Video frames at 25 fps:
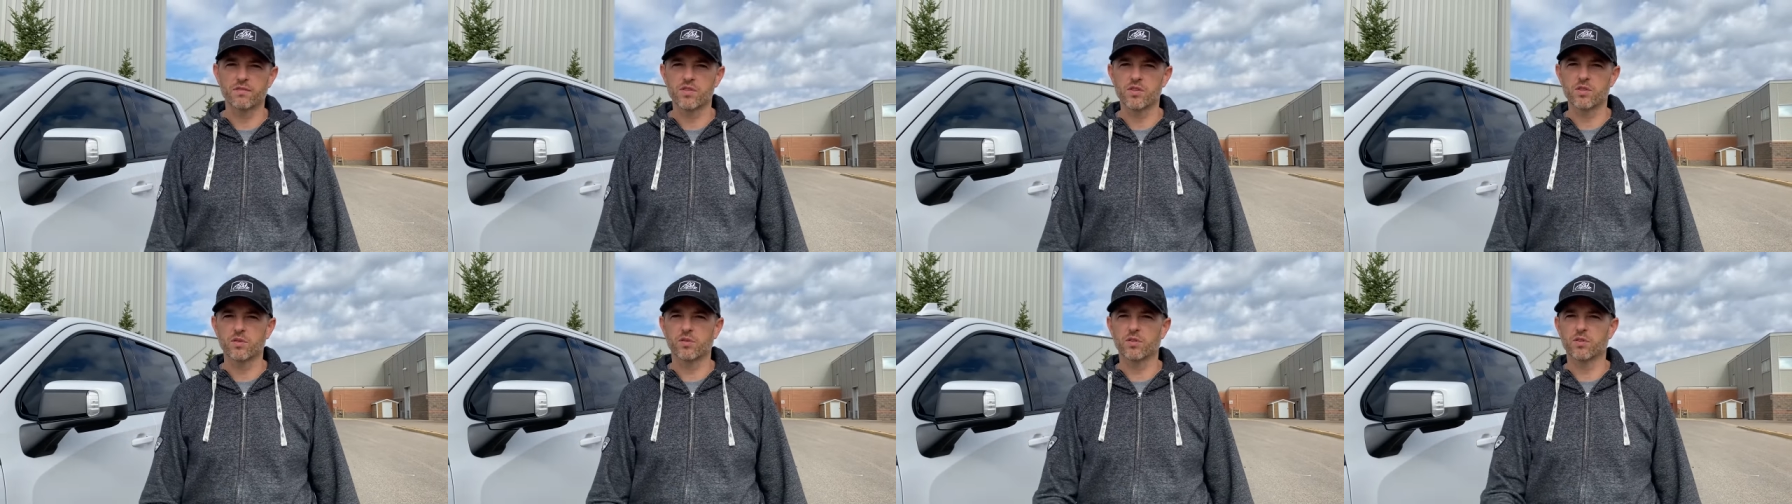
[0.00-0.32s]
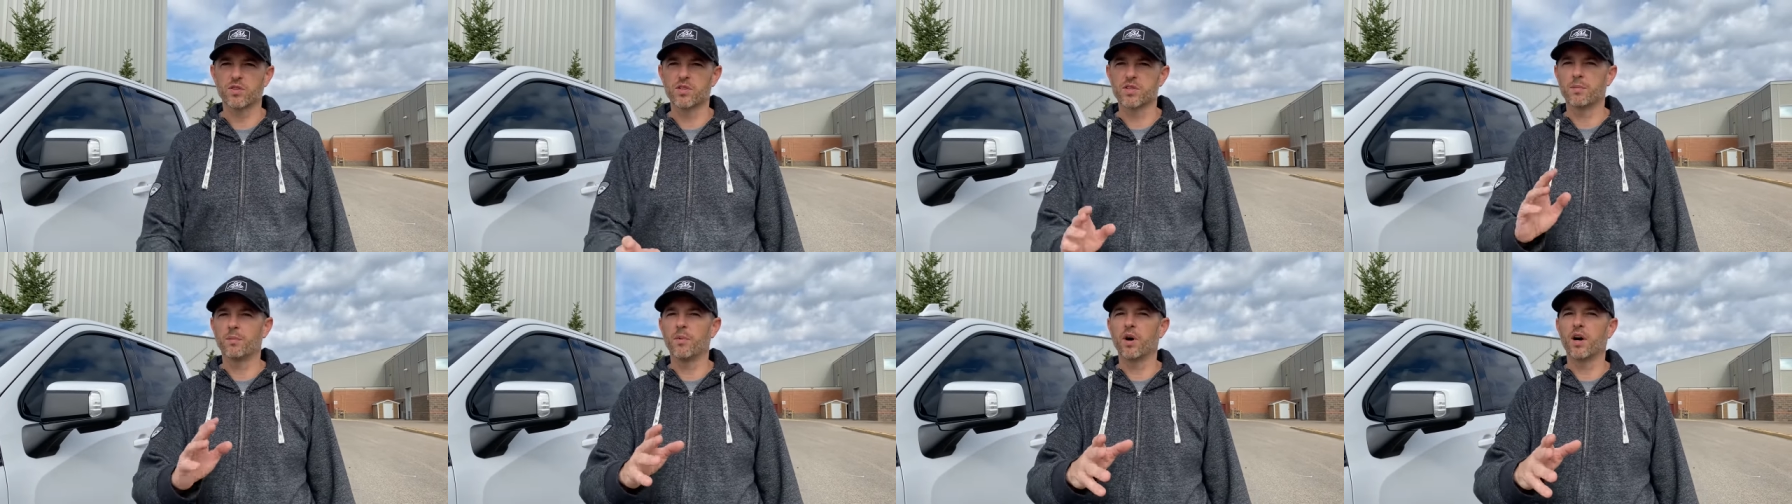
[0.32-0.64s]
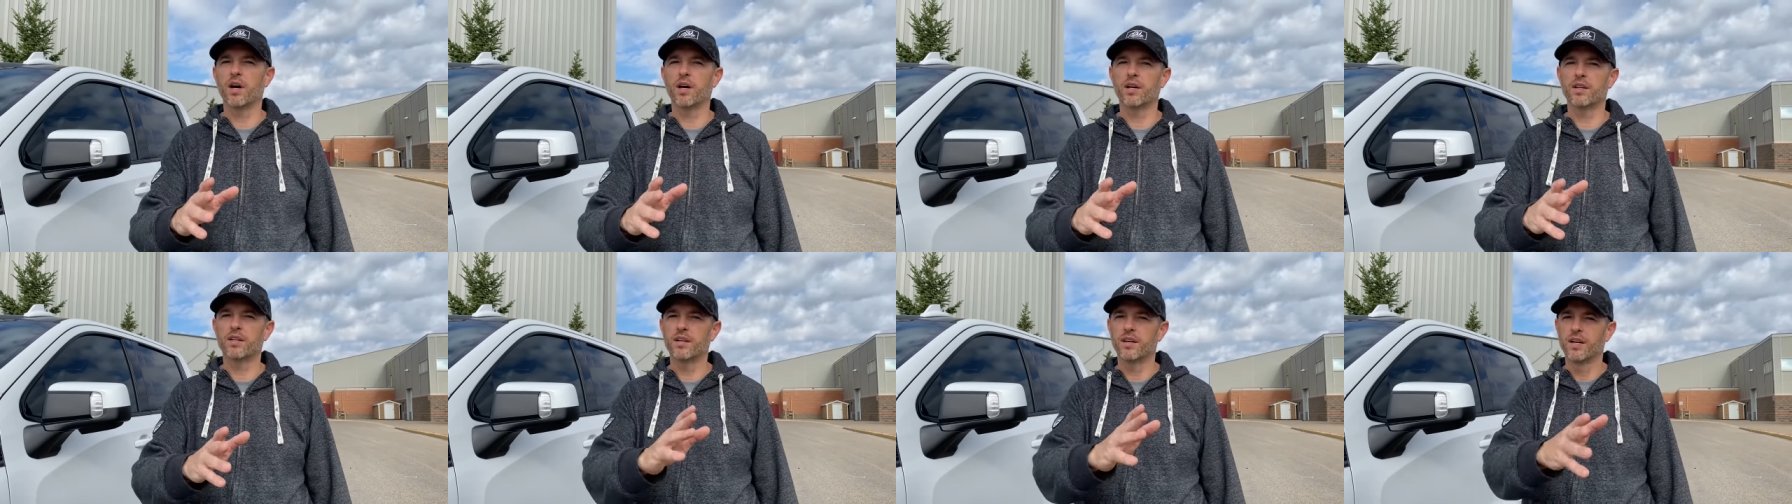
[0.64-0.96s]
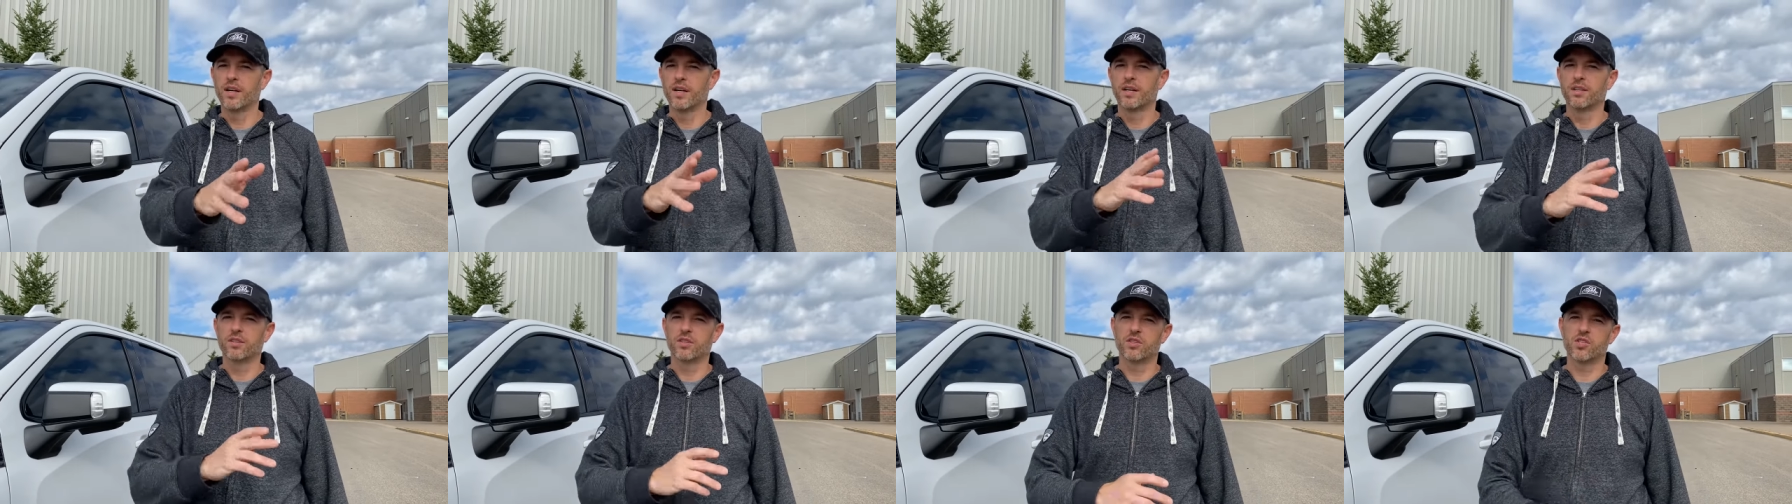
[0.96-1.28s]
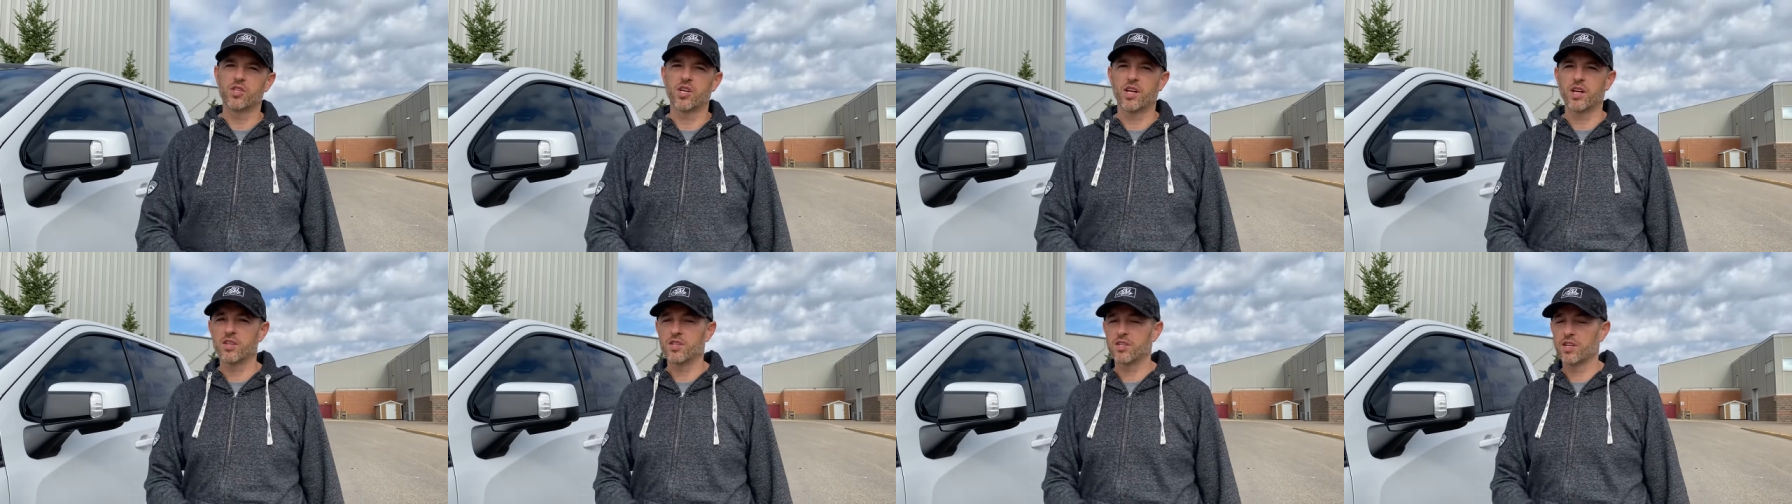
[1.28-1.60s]
So there is a mod to
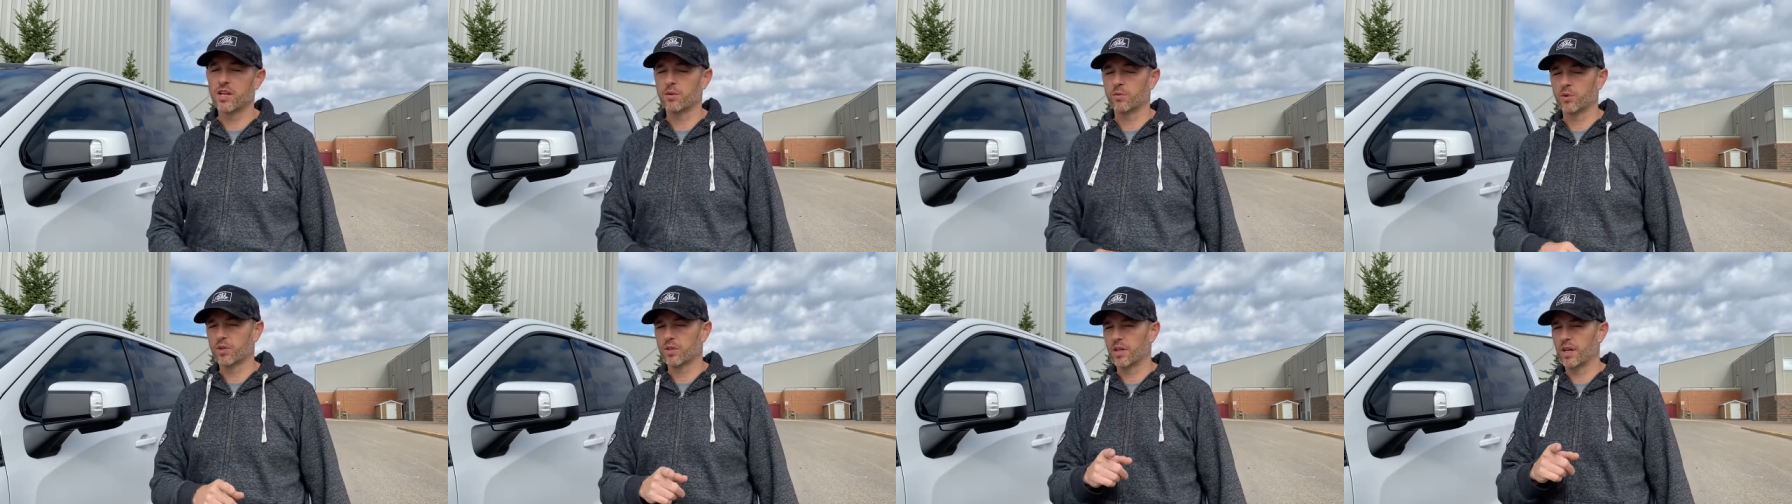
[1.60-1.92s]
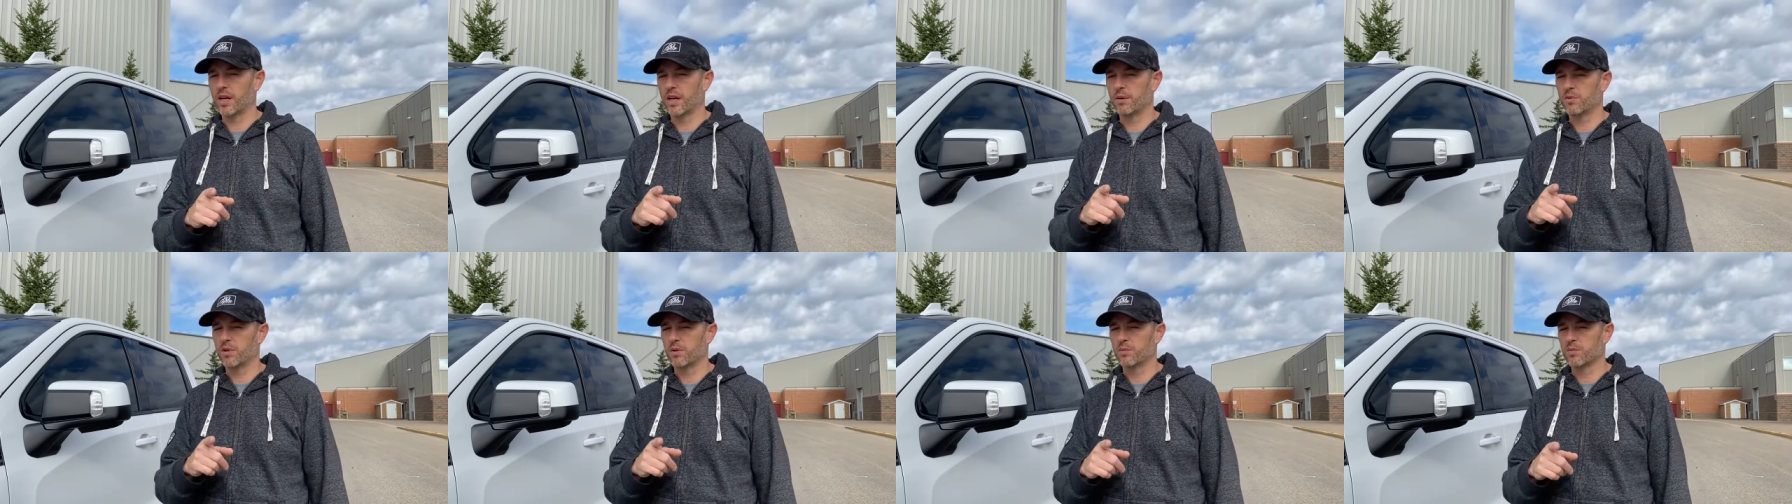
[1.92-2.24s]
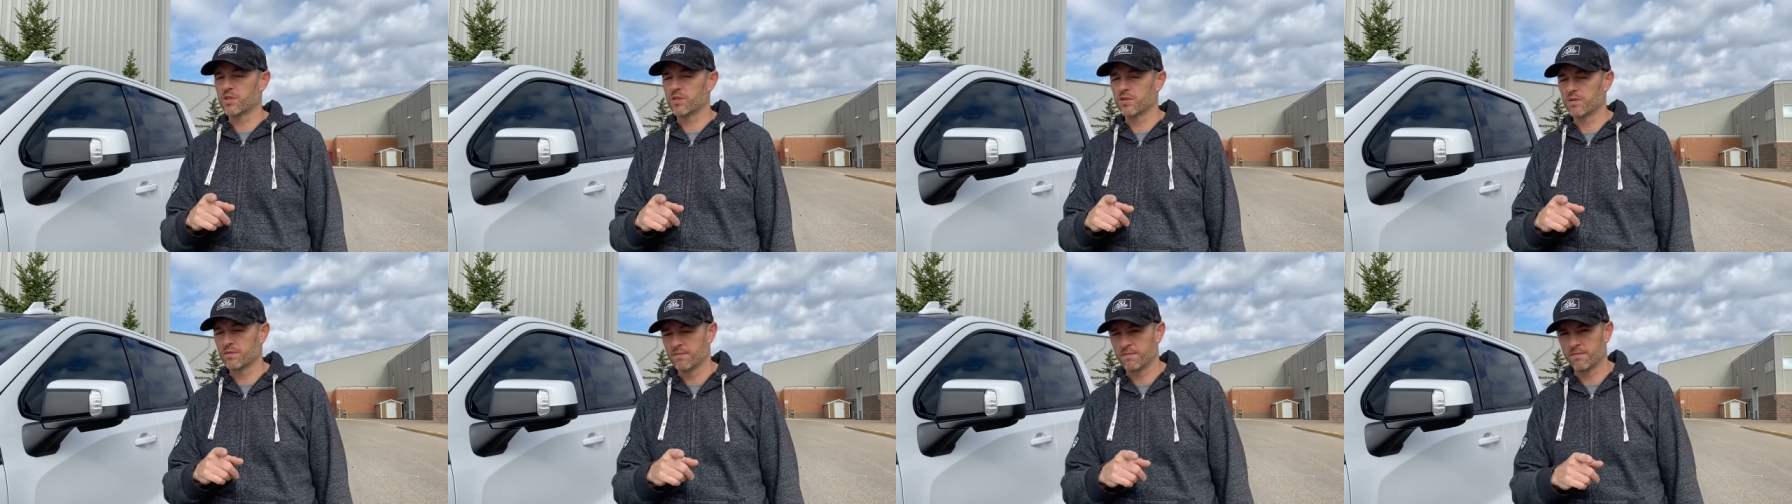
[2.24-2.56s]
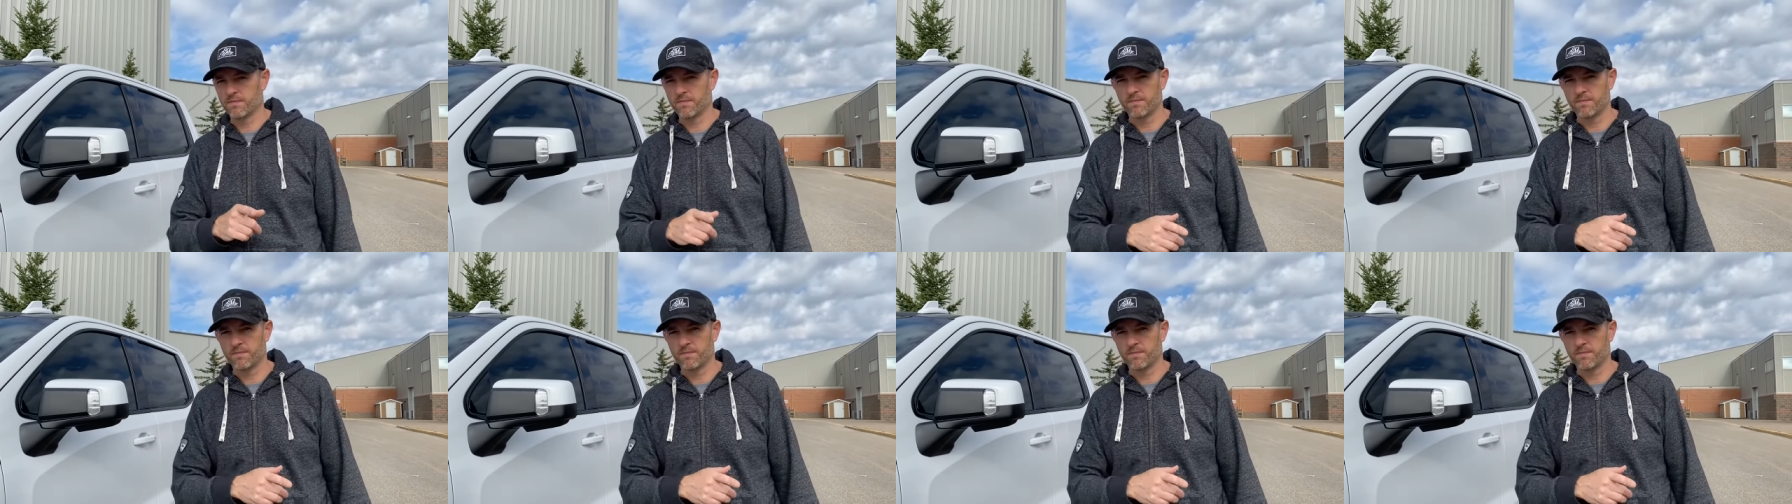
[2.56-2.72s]
change that with the high beams.